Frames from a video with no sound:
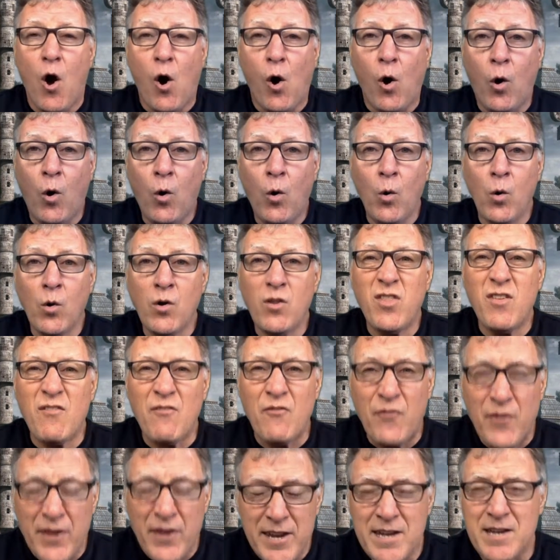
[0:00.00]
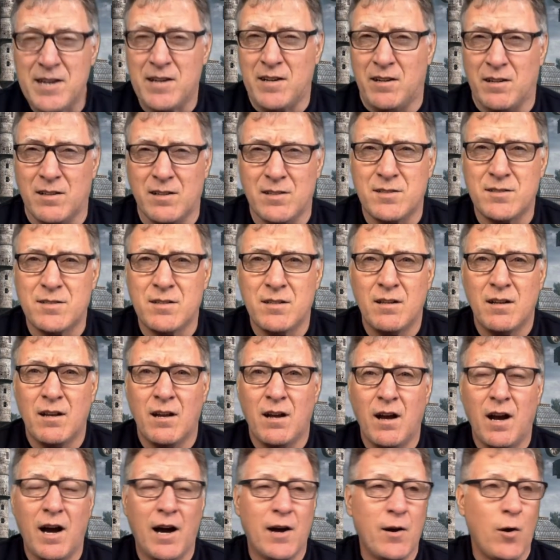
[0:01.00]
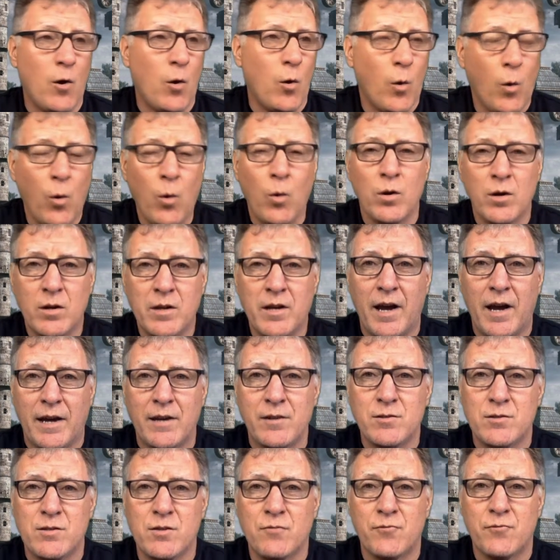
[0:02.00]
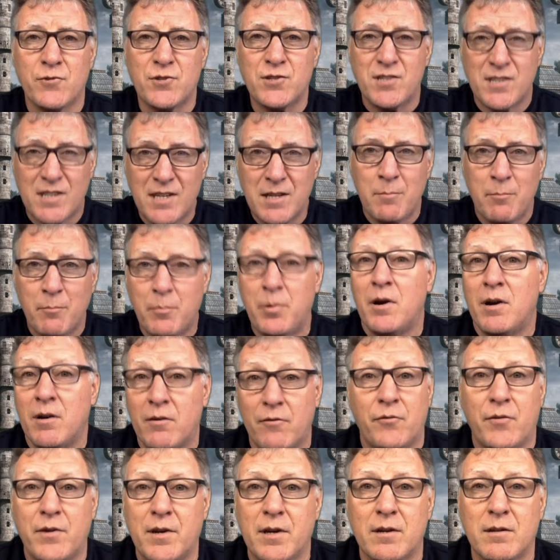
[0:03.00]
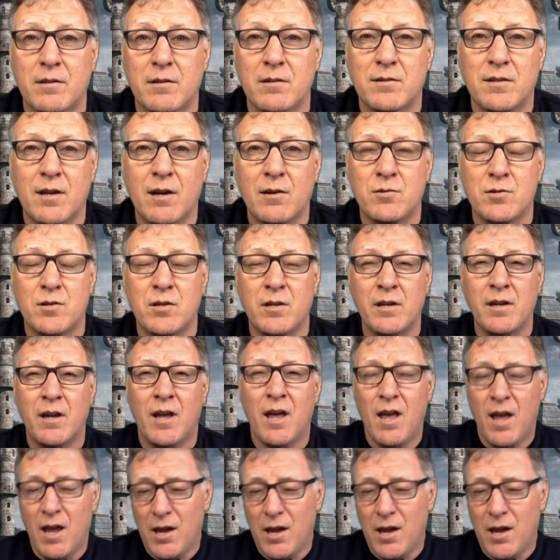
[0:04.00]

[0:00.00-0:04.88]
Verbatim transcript: All the vehicles are all kinds of steampunk vehicles, actually.